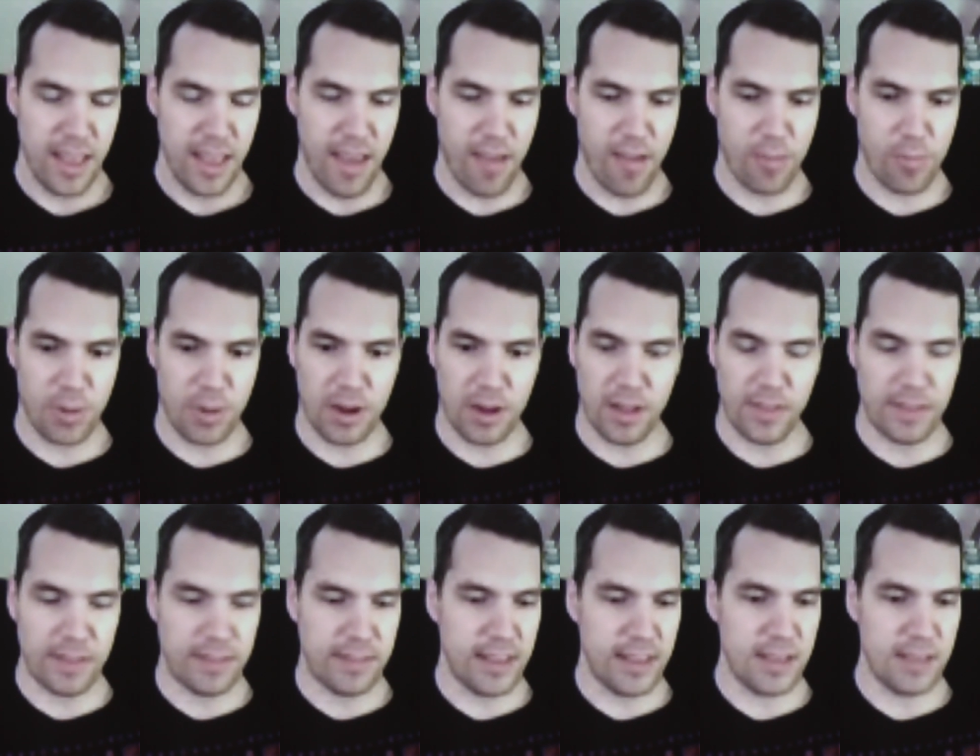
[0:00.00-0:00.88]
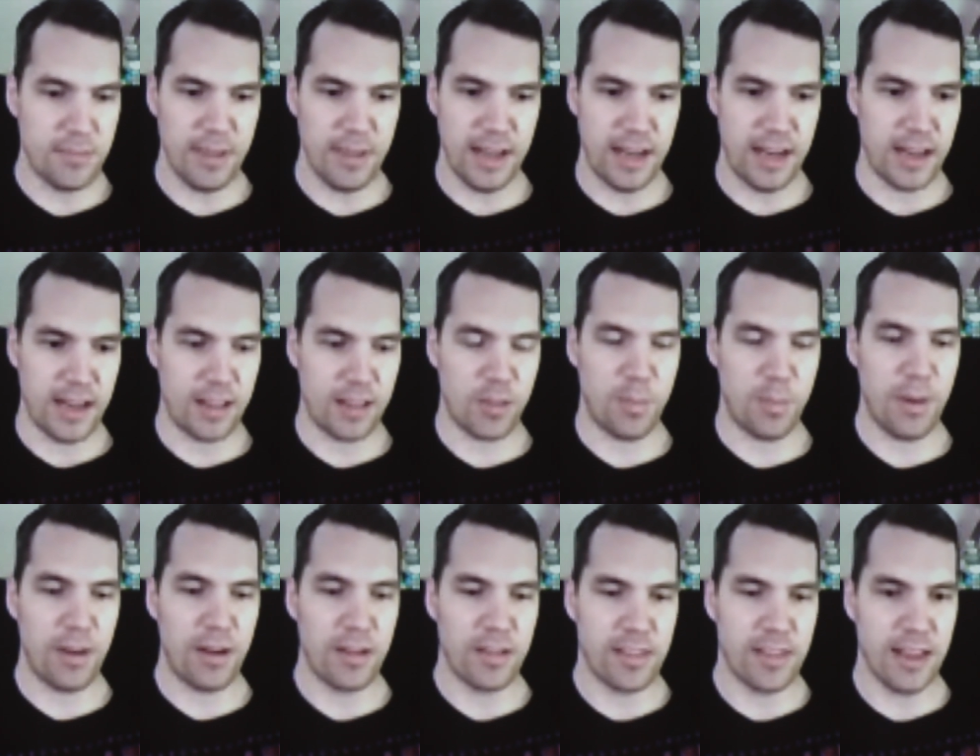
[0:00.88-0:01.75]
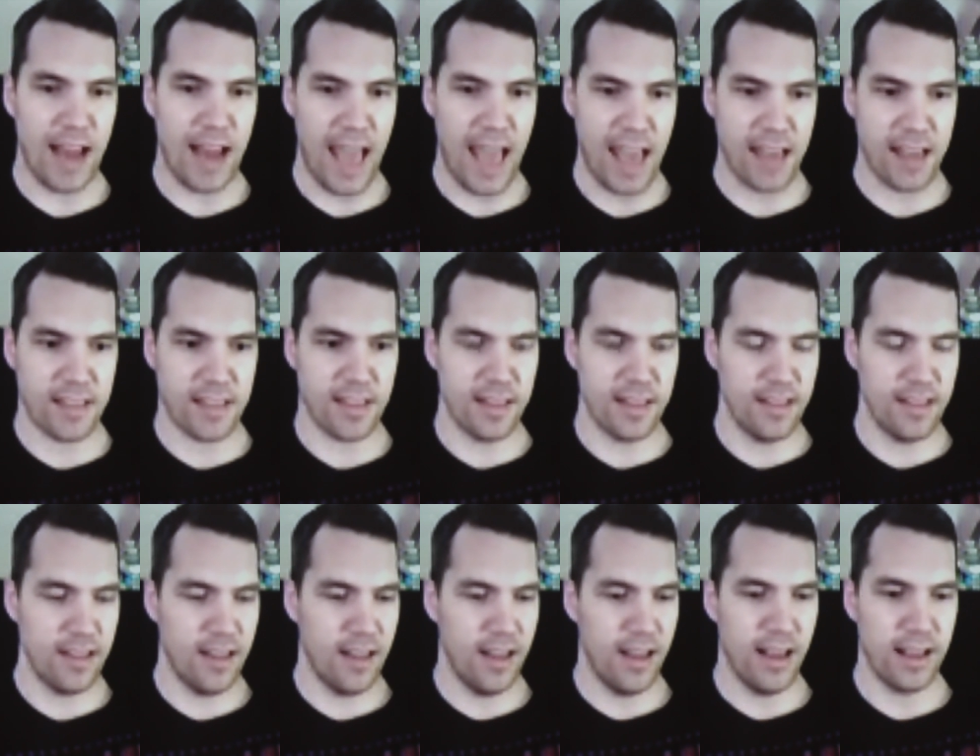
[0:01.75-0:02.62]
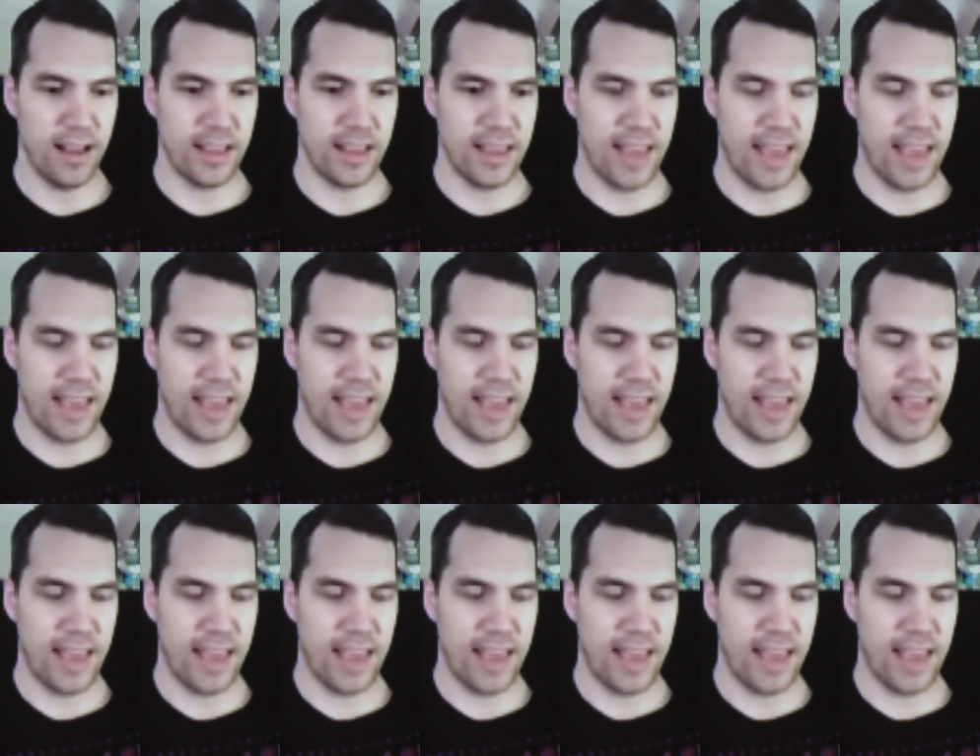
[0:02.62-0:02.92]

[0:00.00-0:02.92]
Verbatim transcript: everybody on the team did and experience it as a